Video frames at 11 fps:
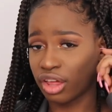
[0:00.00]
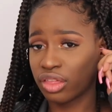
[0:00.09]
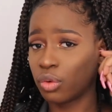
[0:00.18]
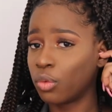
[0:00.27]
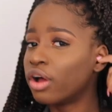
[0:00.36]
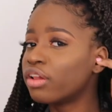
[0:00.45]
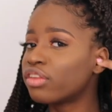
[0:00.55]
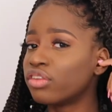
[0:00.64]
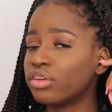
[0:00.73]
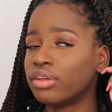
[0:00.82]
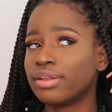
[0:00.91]
other
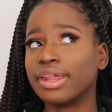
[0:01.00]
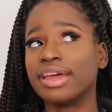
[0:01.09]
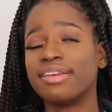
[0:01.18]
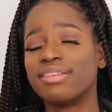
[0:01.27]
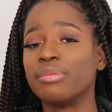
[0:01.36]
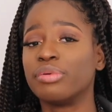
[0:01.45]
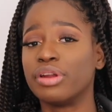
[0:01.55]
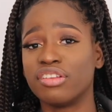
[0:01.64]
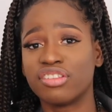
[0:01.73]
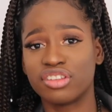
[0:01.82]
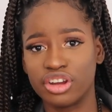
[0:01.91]
ones like seem
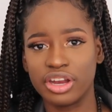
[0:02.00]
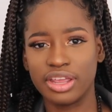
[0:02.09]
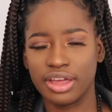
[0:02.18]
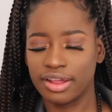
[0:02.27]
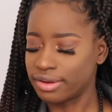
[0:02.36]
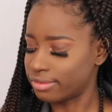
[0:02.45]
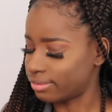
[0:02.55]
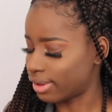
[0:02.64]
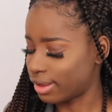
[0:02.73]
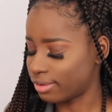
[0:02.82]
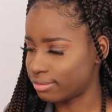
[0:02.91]
pretty sturdy and
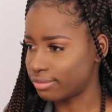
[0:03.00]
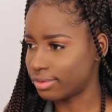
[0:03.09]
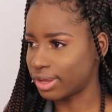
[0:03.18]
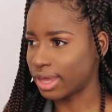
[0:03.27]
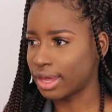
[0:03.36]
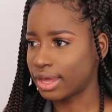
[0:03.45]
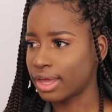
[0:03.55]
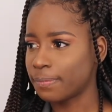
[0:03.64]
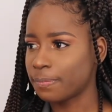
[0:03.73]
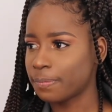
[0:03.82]
like